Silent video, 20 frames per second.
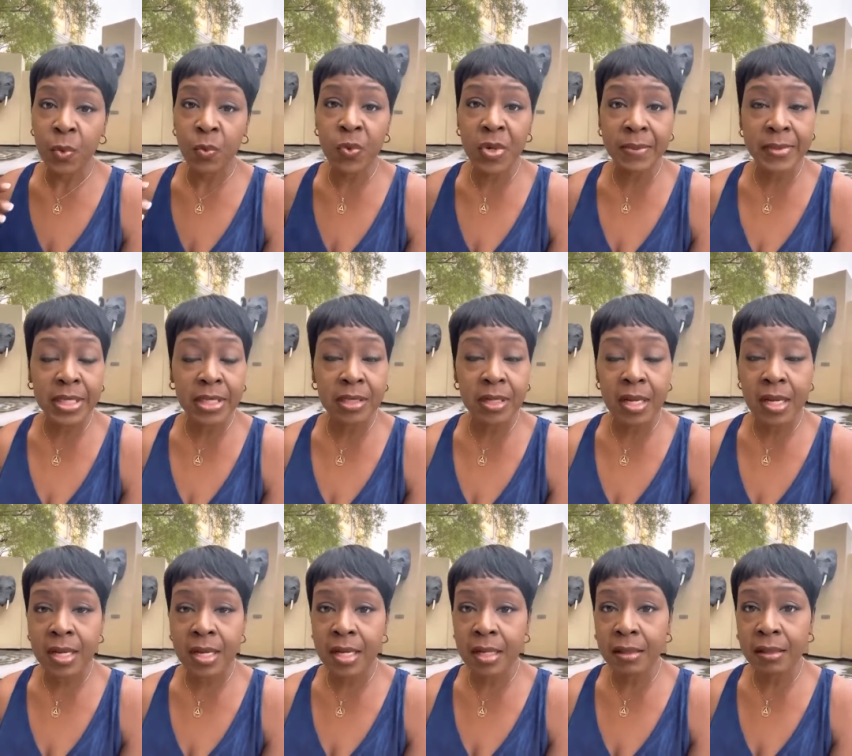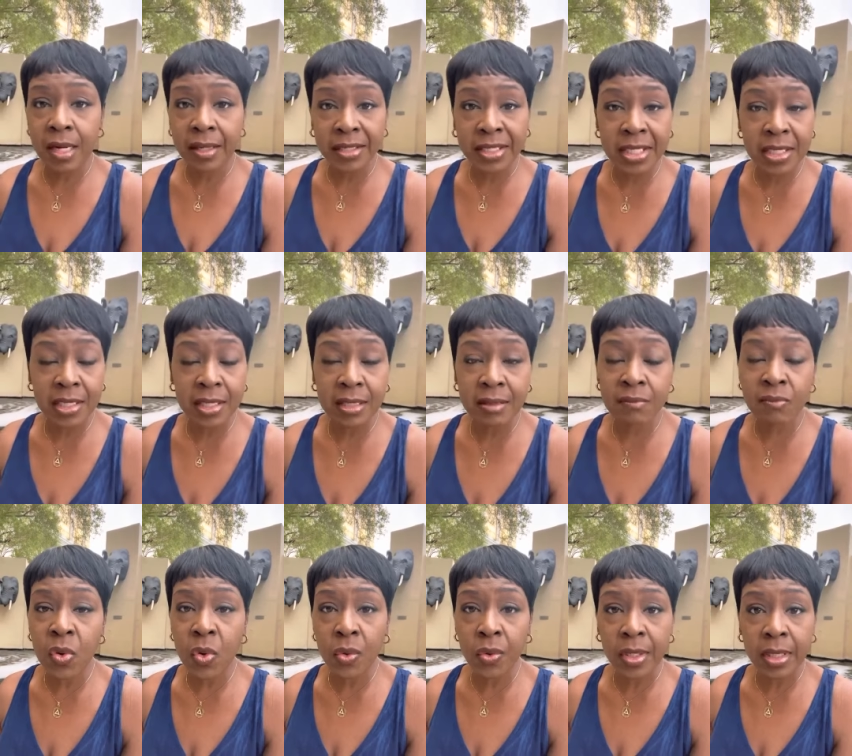Women are getting
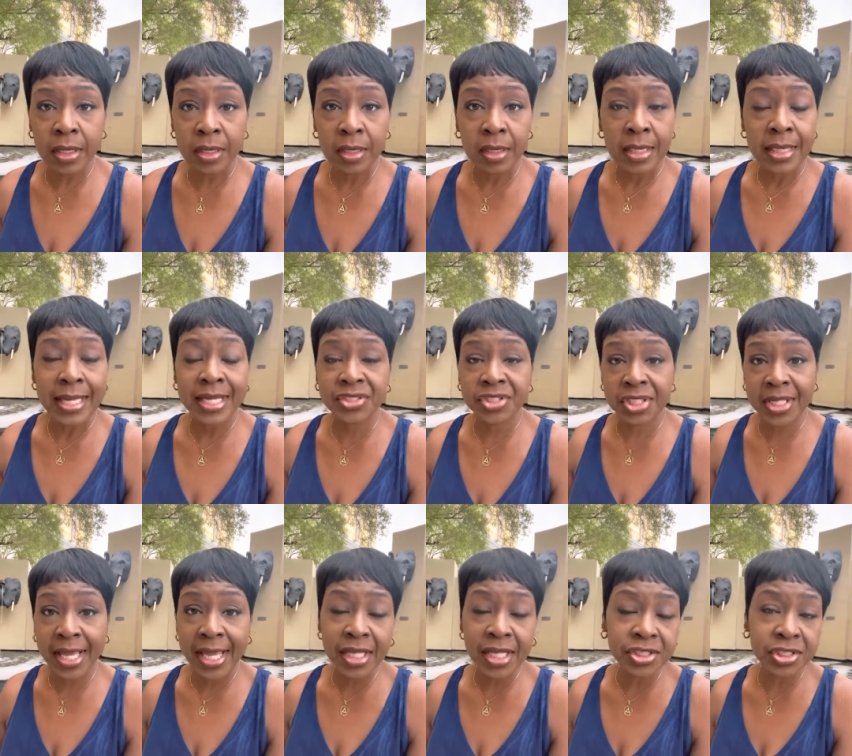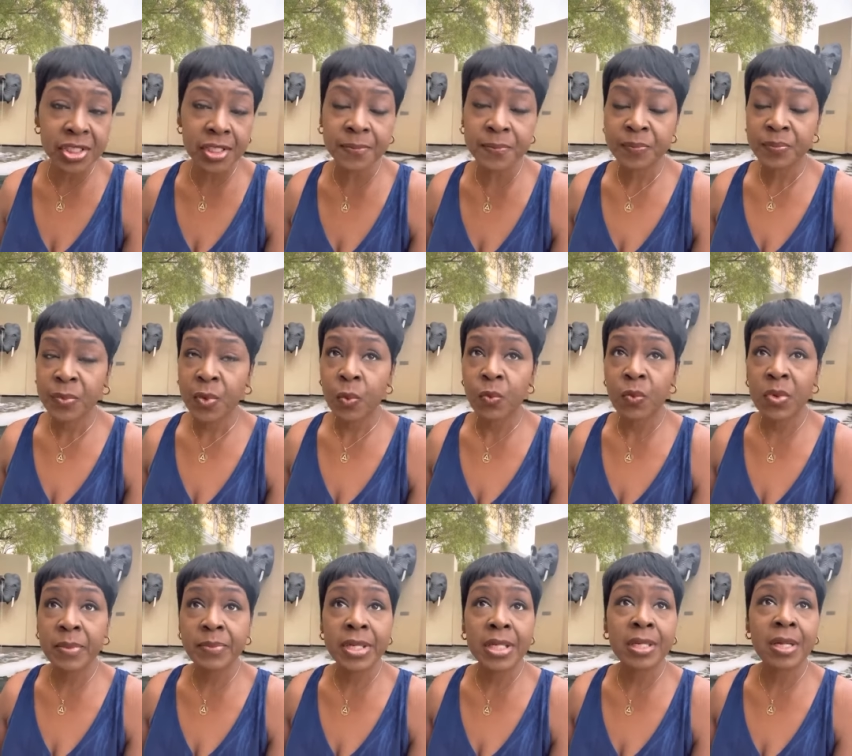more education.
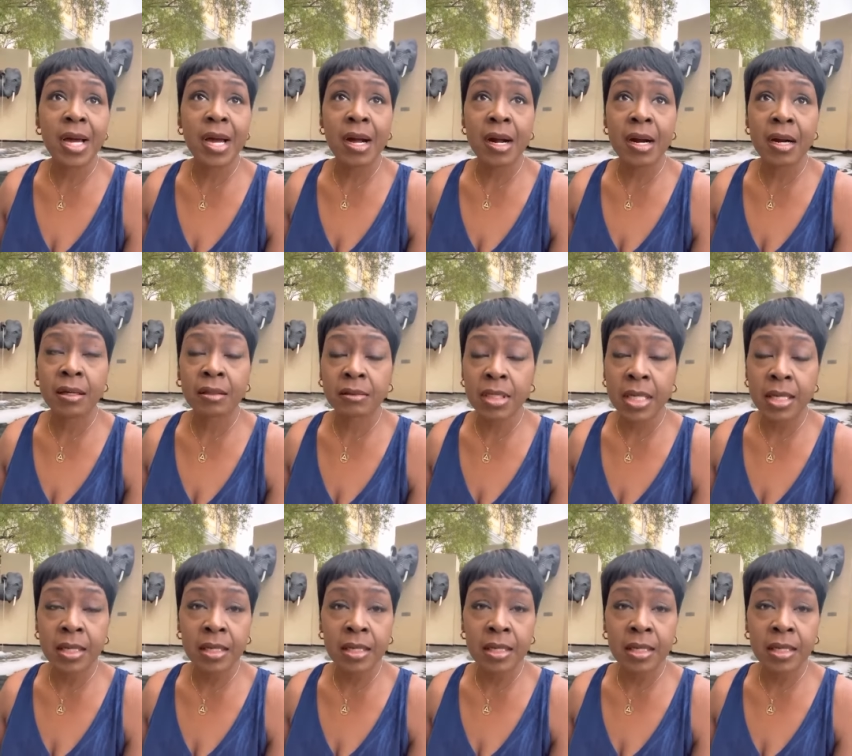Women are,